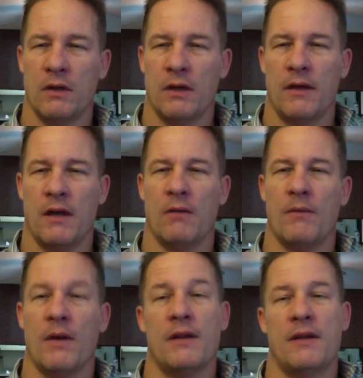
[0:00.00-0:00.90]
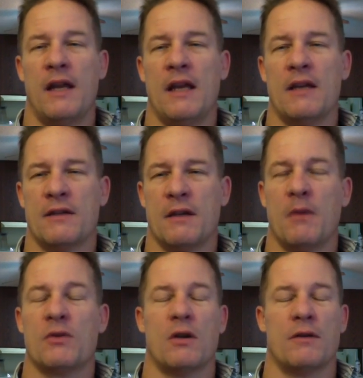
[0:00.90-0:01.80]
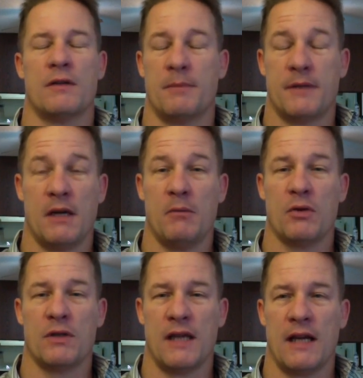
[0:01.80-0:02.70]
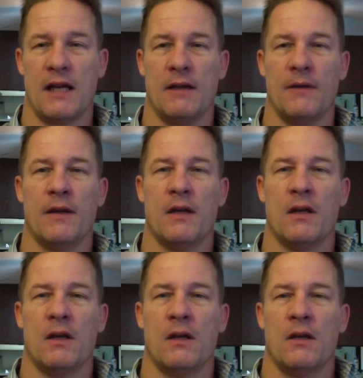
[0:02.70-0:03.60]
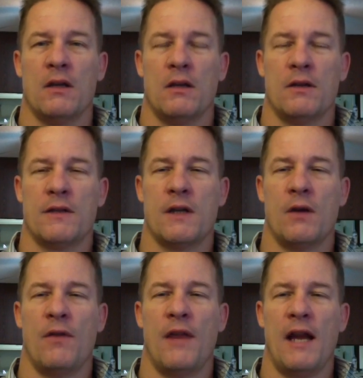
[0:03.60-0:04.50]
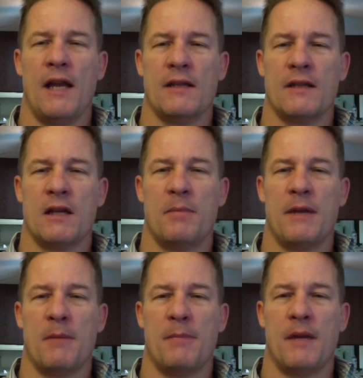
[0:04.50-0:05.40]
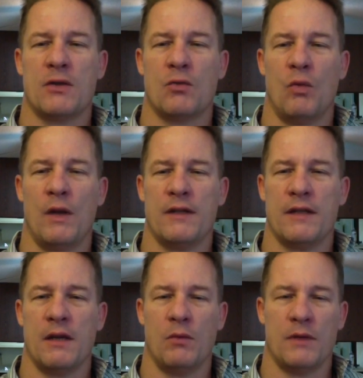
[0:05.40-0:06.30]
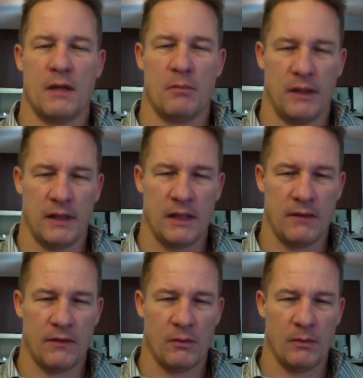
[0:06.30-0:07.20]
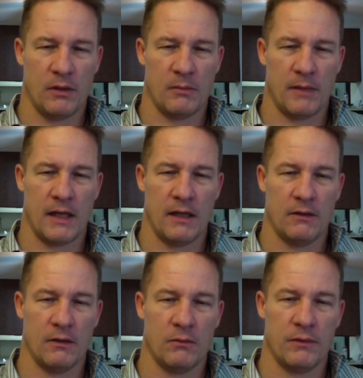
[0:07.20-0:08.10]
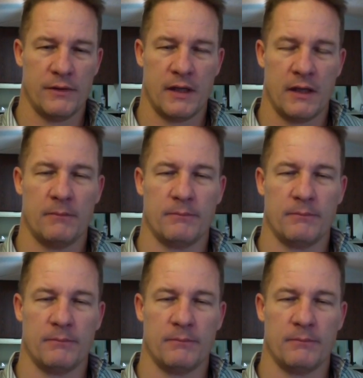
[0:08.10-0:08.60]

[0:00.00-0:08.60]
Today is, September 2nd. So that is going to be up next Wednesday, which I believe, here, let me look at my calendar, 1 second,